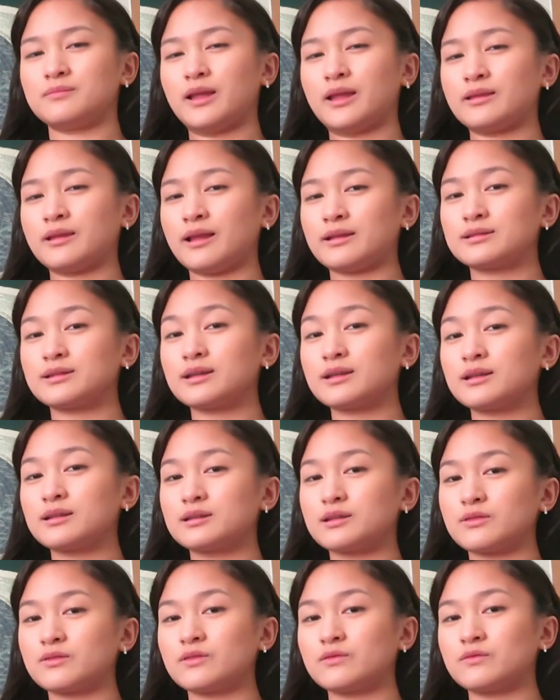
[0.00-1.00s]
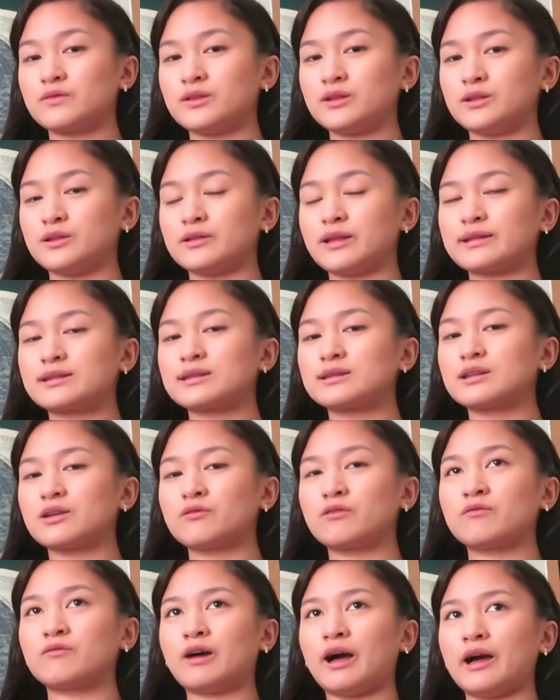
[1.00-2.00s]
And that's like a different feel. That's a
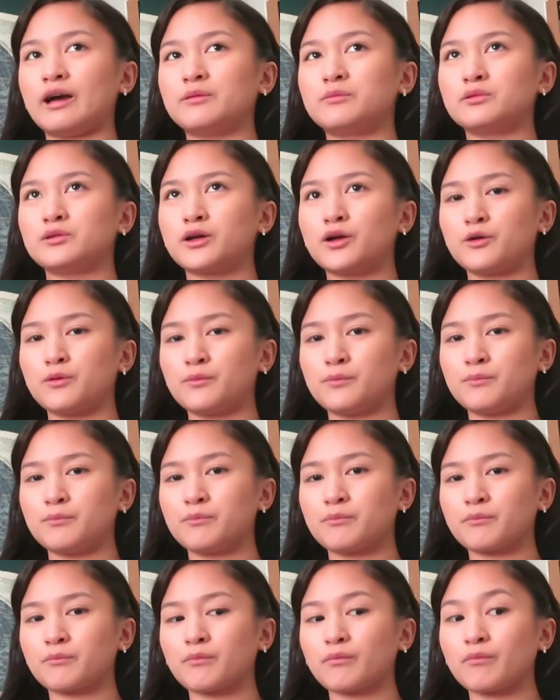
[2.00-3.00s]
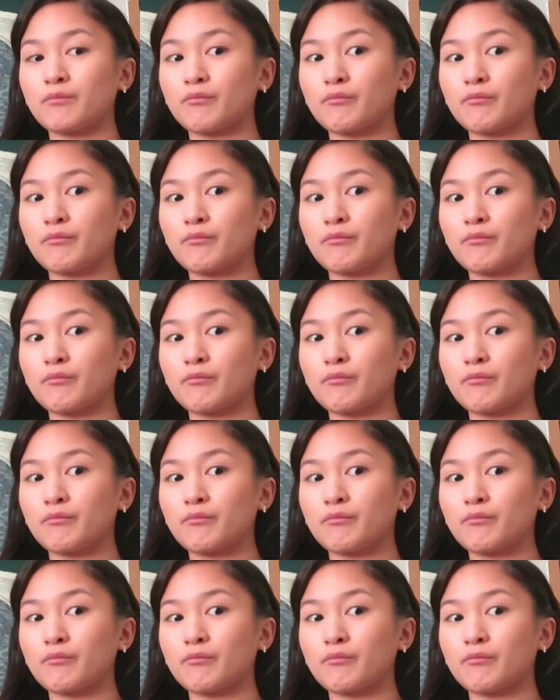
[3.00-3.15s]
different vibe, you know?